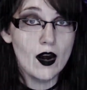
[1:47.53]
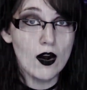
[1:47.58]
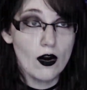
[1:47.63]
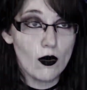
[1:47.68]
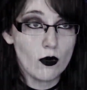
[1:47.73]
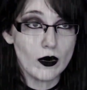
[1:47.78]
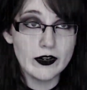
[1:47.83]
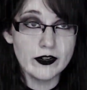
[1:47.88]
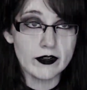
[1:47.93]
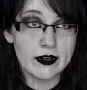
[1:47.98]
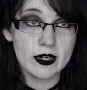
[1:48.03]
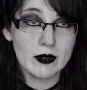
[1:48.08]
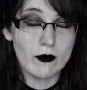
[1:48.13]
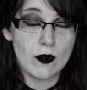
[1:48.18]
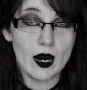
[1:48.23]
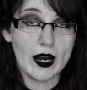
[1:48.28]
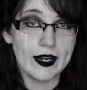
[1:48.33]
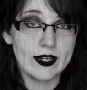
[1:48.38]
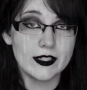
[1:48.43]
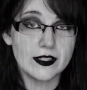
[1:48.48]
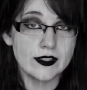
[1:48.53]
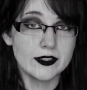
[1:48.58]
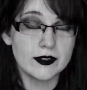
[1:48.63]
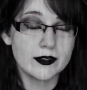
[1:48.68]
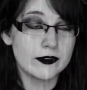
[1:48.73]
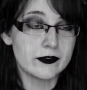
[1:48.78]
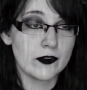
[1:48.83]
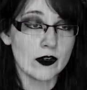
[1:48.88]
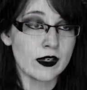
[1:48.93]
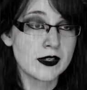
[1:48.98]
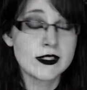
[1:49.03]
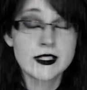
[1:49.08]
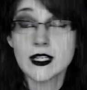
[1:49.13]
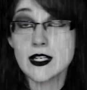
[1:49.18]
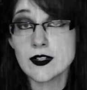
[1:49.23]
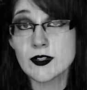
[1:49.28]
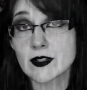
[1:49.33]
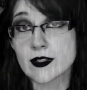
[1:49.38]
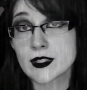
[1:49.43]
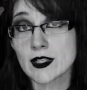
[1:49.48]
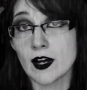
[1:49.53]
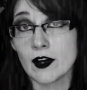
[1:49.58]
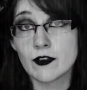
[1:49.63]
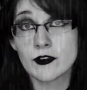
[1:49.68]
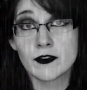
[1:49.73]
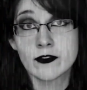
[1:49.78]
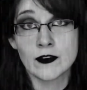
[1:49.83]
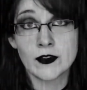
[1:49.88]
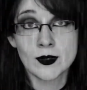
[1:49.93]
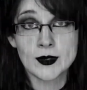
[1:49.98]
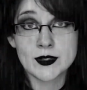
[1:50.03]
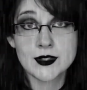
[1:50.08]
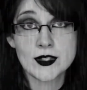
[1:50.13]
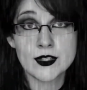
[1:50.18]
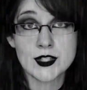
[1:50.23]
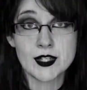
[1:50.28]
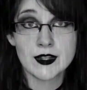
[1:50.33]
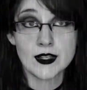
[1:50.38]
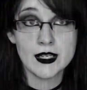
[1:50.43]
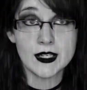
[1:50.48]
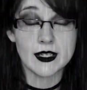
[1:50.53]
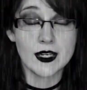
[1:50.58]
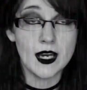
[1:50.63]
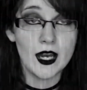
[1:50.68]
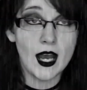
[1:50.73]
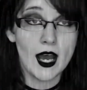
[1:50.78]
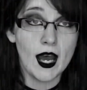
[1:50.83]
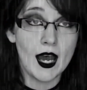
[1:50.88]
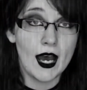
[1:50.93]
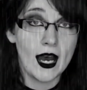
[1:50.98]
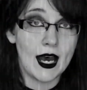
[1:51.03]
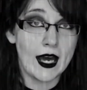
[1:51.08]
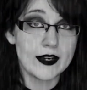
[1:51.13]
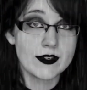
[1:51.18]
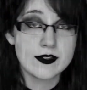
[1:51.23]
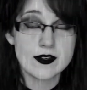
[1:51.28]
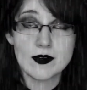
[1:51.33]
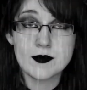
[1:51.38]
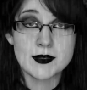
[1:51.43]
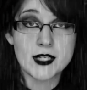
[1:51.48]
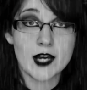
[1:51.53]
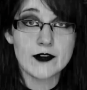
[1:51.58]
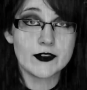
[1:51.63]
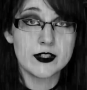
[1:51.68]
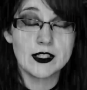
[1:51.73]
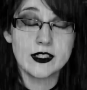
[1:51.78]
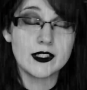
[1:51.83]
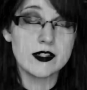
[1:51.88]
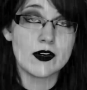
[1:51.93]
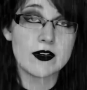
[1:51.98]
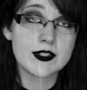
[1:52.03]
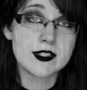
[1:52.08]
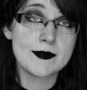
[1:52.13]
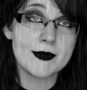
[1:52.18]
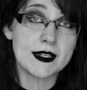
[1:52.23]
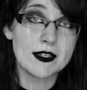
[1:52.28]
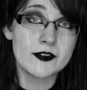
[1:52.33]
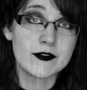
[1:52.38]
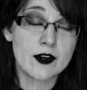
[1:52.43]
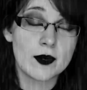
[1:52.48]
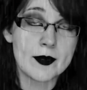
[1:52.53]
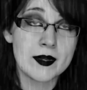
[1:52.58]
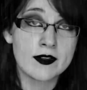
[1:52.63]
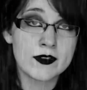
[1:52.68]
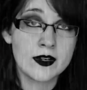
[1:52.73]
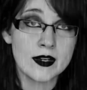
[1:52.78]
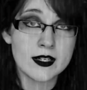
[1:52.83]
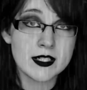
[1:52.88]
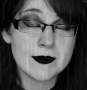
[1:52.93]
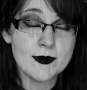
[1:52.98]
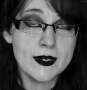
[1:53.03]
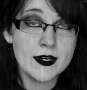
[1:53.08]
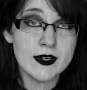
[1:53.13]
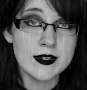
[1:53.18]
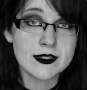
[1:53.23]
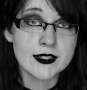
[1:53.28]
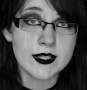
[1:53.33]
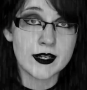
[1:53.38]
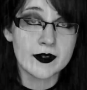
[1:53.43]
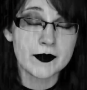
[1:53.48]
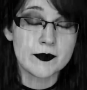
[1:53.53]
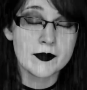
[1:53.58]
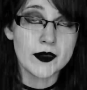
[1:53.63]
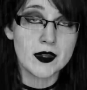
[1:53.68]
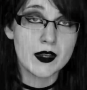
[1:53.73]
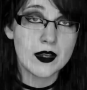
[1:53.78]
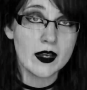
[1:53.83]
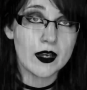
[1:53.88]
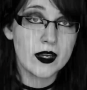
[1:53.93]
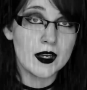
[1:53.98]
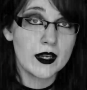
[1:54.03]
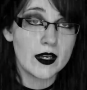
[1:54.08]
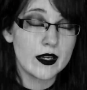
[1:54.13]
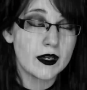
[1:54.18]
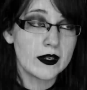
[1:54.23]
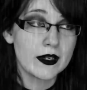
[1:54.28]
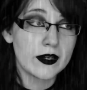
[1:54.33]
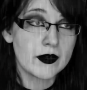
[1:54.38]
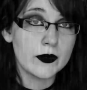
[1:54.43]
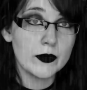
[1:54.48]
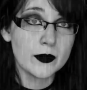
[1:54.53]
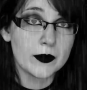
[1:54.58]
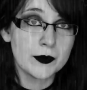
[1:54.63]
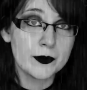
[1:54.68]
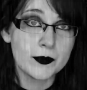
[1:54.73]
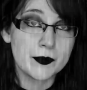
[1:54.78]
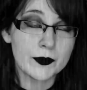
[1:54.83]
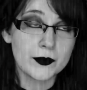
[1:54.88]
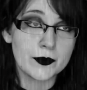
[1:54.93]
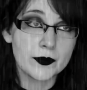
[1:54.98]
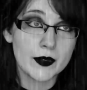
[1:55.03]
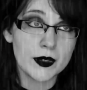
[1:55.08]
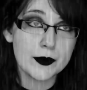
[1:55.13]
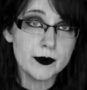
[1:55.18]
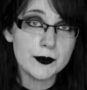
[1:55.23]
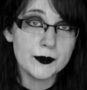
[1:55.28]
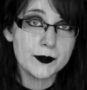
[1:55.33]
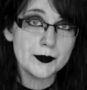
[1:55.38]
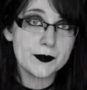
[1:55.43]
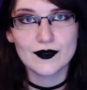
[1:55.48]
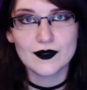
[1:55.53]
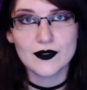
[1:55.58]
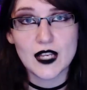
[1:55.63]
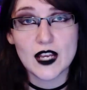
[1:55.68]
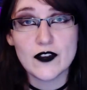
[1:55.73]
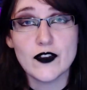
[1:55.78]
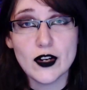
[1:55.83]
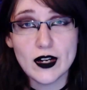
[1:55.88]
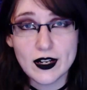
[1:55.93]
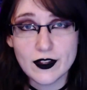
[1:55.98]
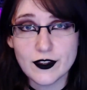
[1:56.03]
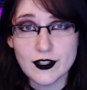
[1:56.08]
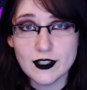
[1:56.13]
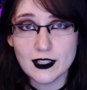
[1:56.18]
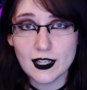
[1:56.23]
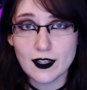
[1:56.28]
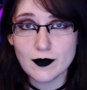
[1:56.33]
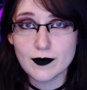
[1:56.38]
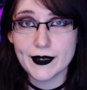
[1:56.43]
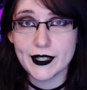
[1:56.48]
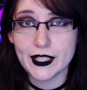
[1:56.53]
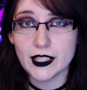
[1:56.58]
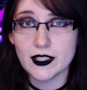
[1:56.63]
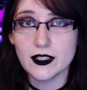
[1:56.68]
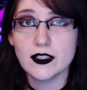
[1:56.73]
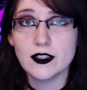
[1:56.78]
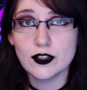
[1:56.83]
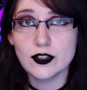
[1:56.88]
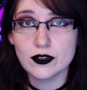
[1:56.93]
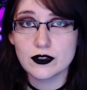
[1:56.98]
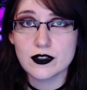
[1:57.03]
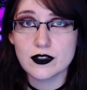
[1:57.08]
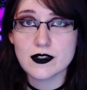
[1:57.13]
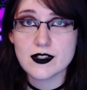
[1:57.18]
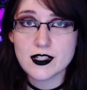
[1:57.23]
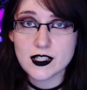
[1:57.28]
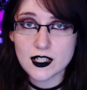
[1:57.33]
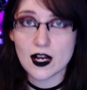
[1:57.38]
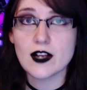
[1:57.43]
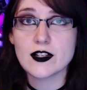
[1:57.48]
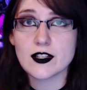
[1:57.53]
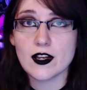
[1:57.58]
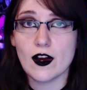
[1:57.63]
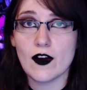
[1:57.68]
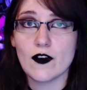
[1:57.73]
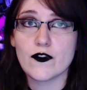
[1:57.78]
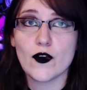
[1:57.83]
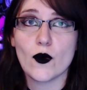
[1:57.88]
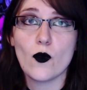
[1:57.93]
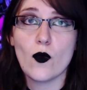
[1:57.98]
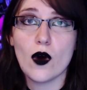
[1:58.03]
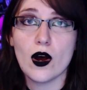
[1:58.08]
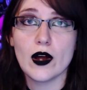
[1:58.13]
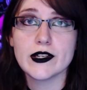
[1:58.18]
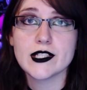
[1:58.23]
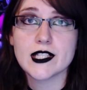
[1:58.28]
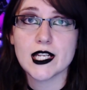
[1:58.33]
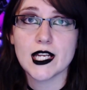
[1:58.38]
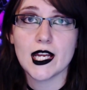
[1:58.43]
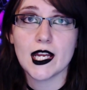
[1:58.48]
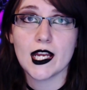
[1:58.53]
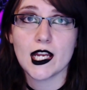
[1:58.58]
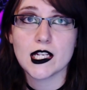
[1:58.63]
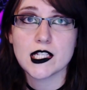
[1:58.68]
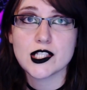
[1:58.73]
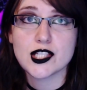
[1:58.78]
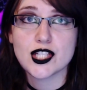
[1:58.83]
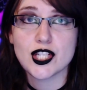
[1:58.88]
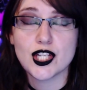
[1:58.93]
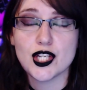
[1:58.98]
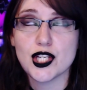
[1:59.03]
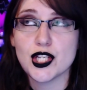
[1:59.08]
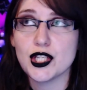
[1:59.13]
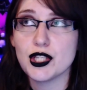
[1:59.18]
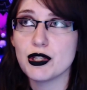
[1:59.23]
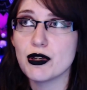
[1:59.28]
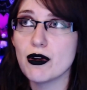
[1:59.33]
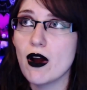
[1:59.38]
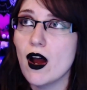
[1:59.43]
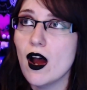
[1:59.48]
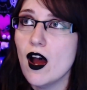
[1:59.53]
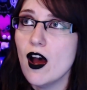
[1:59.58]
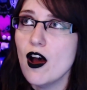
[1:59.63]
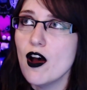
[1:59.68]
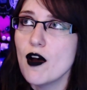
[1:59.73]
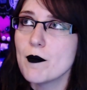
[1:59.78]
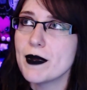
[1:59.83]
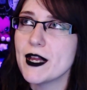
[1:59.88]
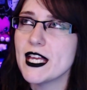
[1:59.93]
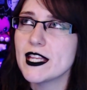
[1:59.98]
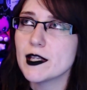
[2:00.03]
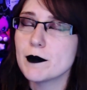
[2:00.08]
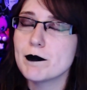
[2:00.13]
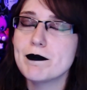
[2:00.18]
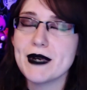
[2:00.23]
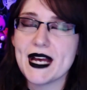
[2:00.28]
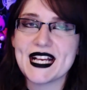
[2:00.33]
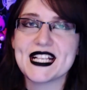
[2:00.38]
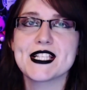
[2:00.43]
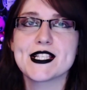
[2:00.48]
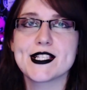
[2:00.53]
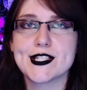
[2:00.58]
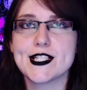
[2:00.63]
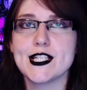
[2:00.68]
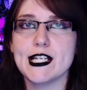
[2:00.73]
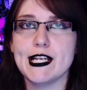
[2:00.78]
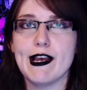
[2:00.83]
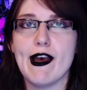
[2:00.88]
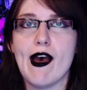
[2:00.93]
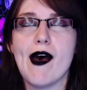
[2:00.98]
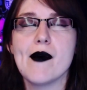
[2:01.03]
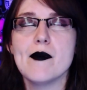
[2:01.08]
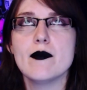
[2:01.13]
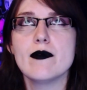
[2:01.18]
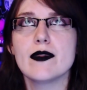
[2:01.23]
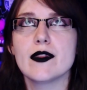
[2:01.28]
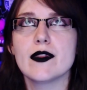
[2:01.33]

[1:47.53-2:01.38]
wondering why you volunteered yourself for such a thing. And I'm definitely not speaking from experience here at all. No. If you're anything like me, you'll start off wanting to be the best DM